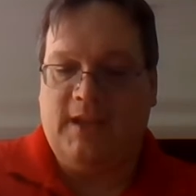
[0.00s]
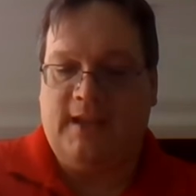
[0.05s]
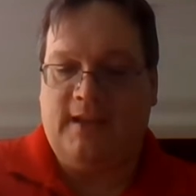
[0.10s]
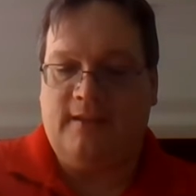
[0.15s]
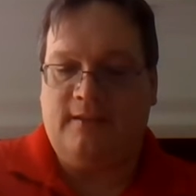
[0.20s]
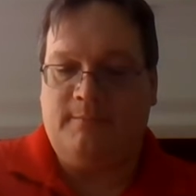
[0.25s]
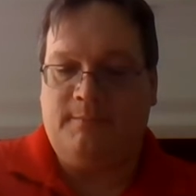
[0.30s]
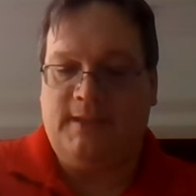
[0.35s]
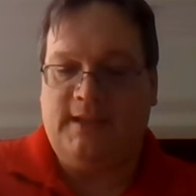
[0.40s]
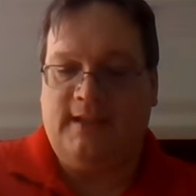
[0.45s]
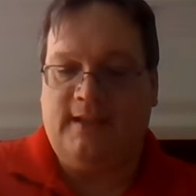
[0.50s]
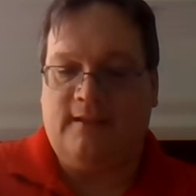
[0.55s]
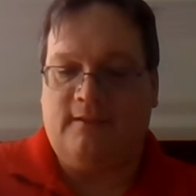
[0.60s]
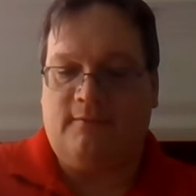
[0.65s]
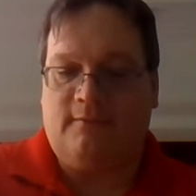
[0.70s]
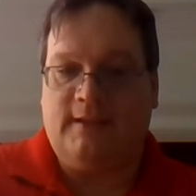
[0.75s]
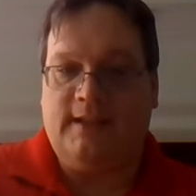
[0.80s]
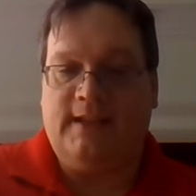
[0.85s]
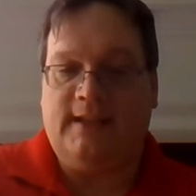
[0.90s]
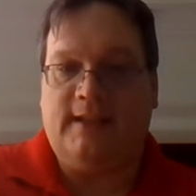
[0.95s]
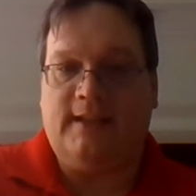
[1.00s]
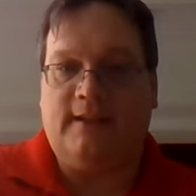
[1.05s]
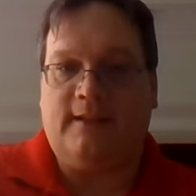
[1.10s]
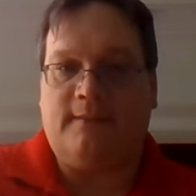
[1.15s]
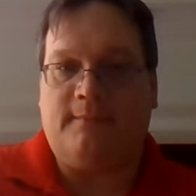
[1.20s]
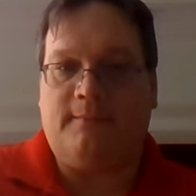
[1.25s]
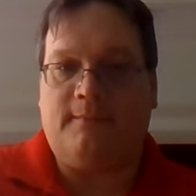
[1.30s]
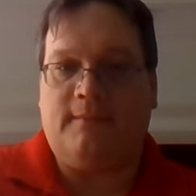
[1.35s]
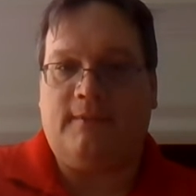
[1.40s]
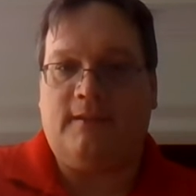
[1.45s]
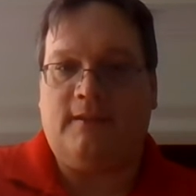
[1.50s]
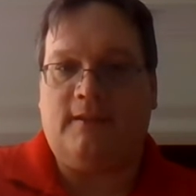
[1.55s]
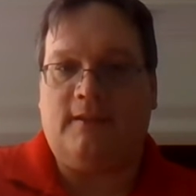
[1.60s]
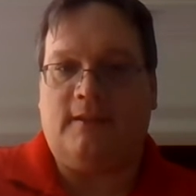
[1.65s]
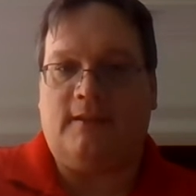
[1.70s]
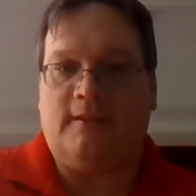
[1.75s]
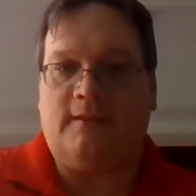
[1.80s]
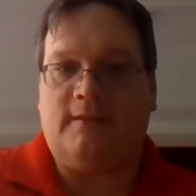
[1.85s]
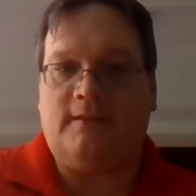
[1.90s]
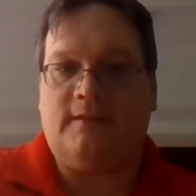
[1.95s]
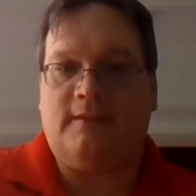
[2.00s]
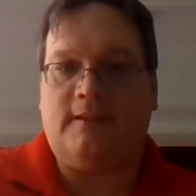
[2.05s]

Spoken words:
and begin reading of the